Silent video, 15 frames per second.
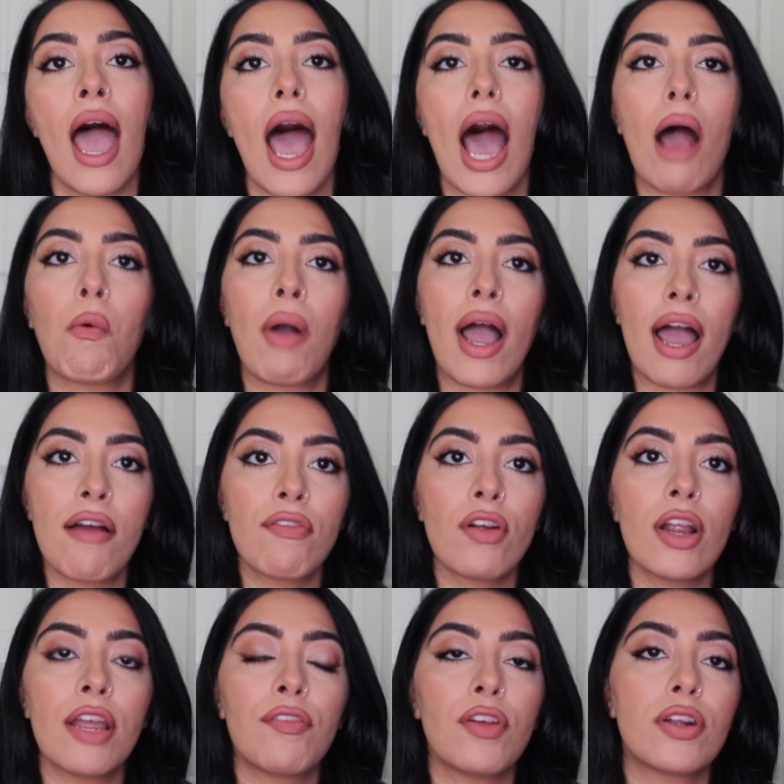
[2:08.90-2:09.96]
However,
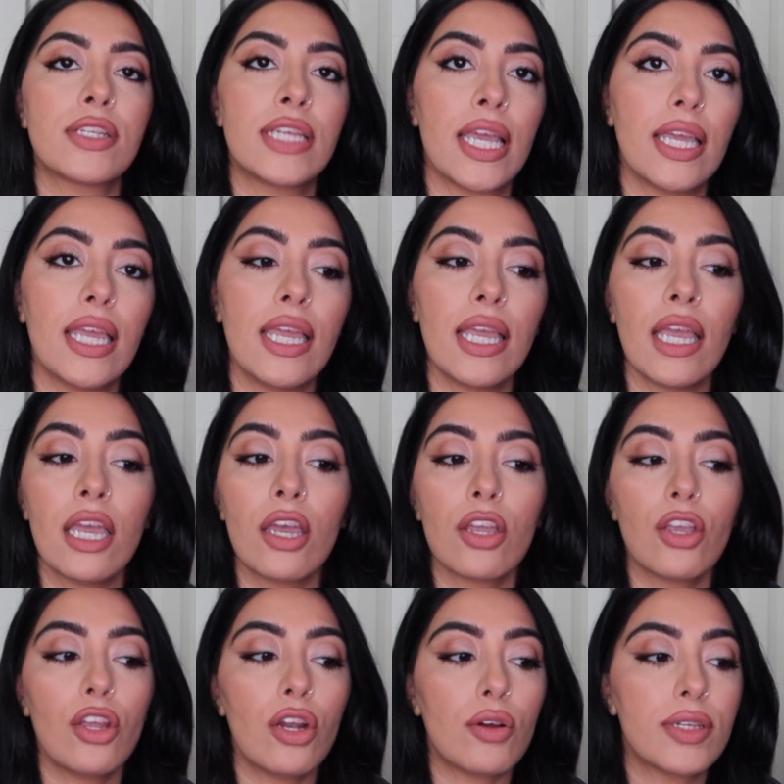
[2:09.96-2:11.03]
if you're taking,
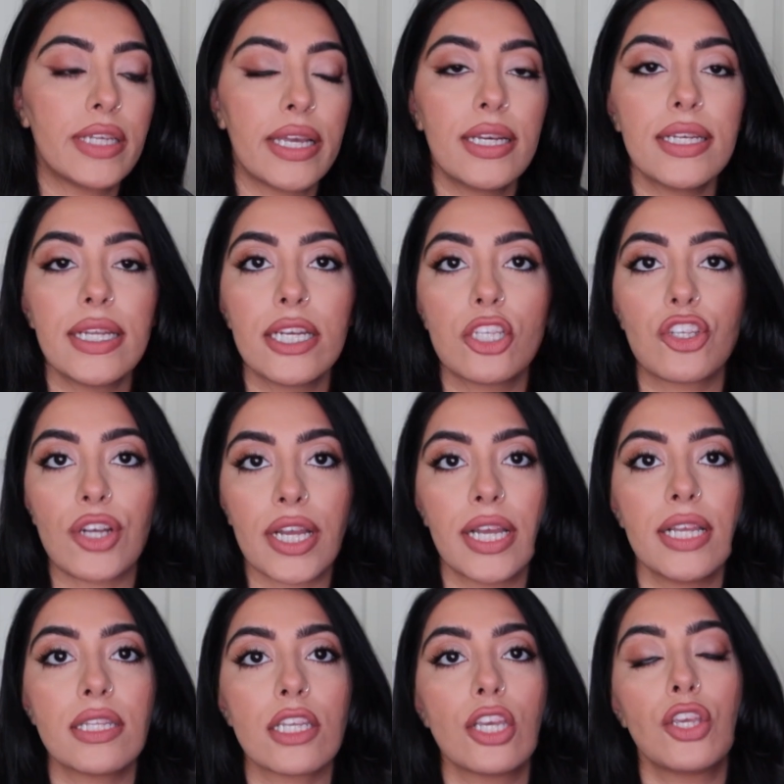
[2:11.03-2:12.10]
you know, day-to-day
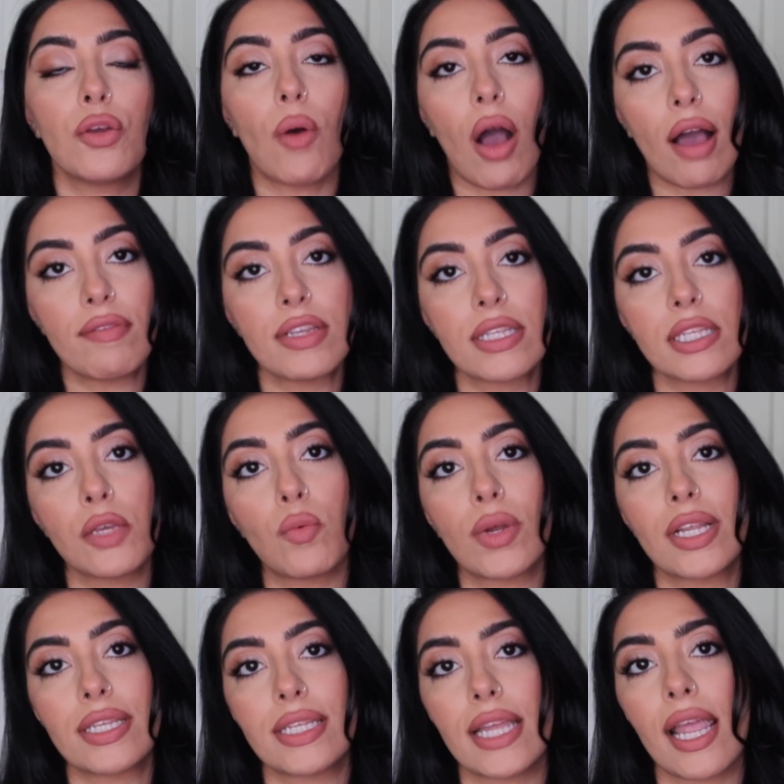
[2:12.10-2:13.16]
trades, you obviously want
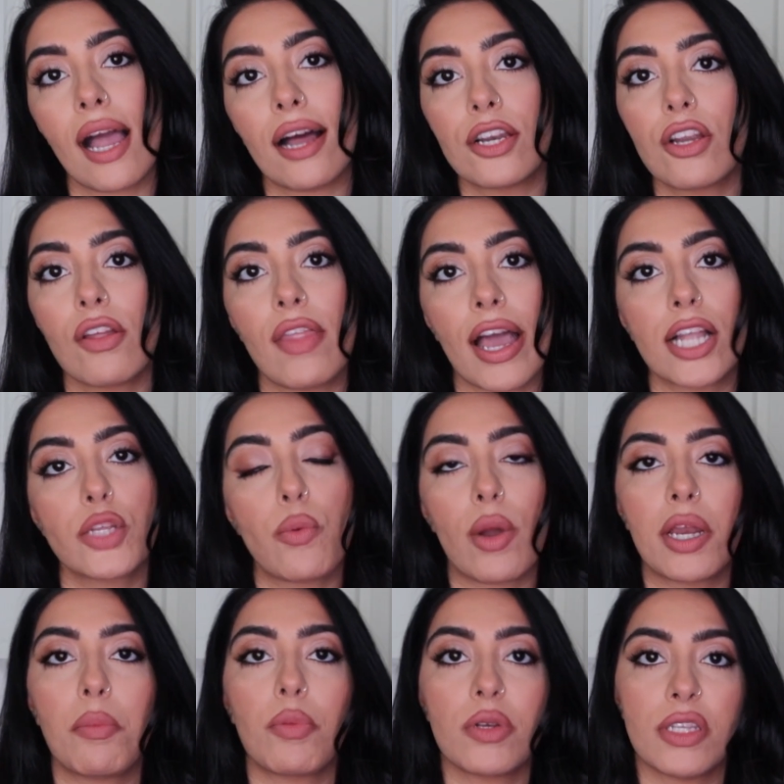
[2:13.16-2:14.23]
to stay under that
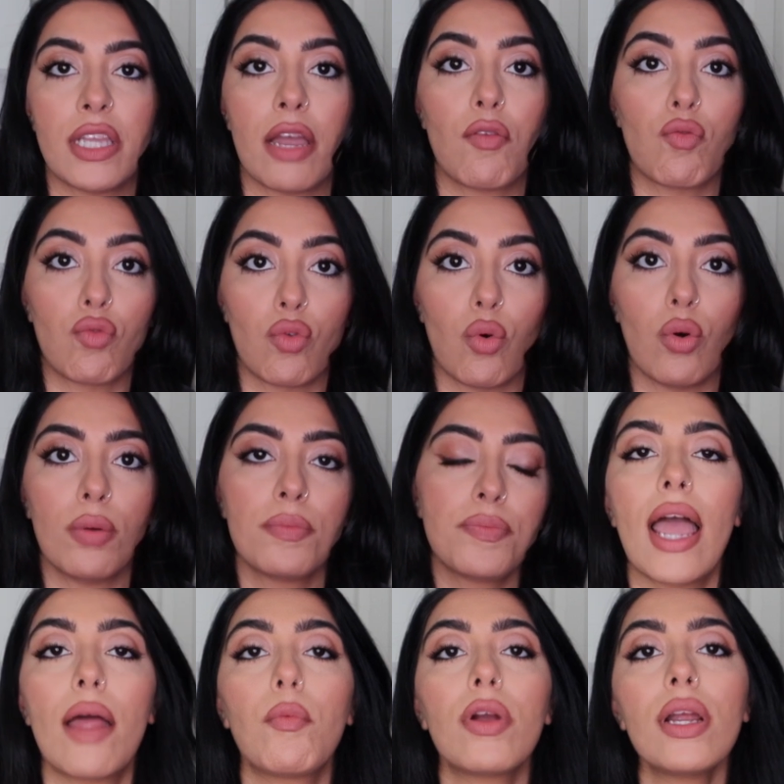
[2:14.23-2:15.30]
20% rule.
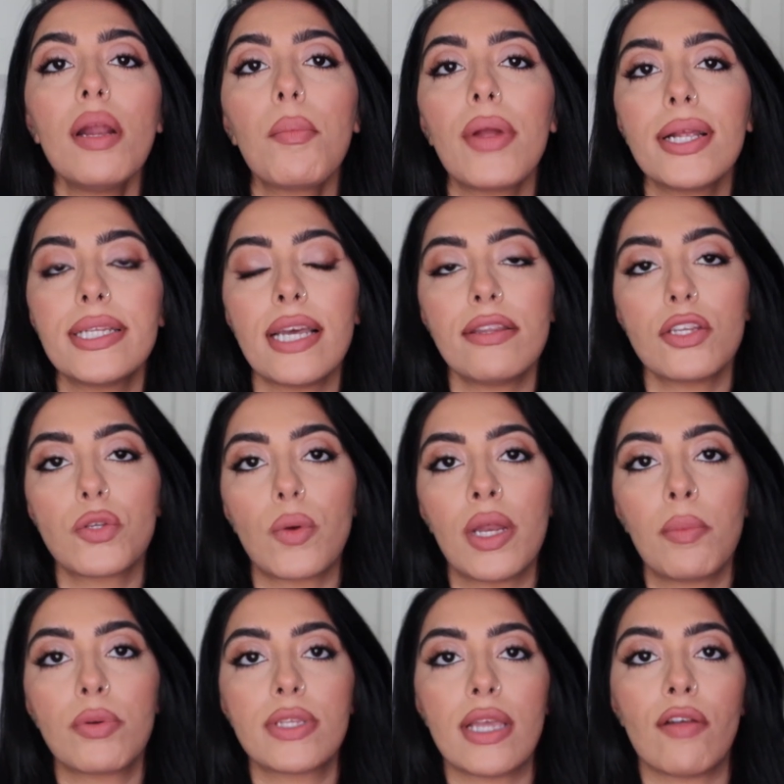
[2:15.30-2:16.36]
And we're going to break down the
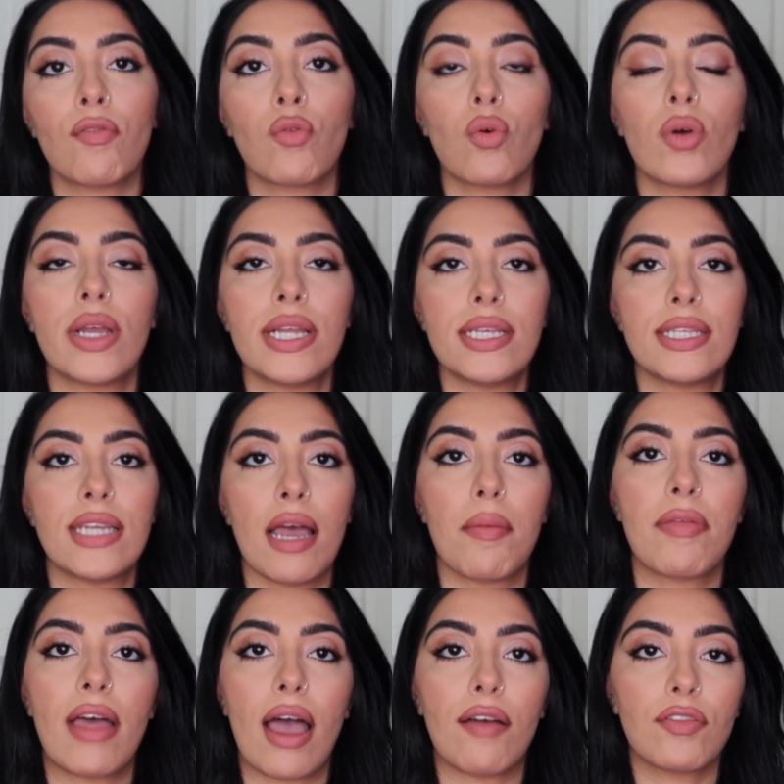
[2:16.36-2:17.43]
20% rule in
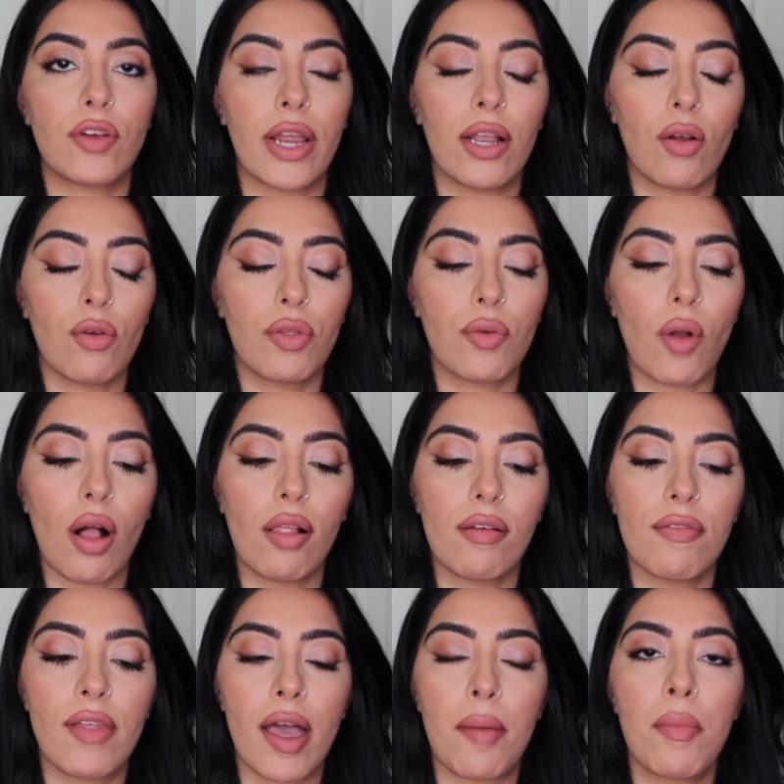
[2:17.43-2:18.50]
depth after I go through all
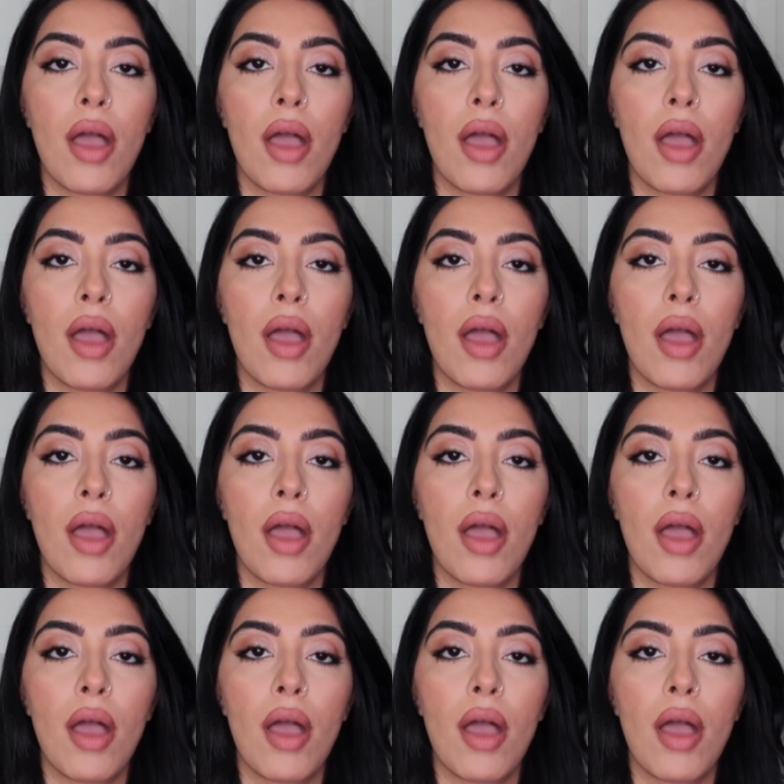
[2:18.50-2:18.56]
of them,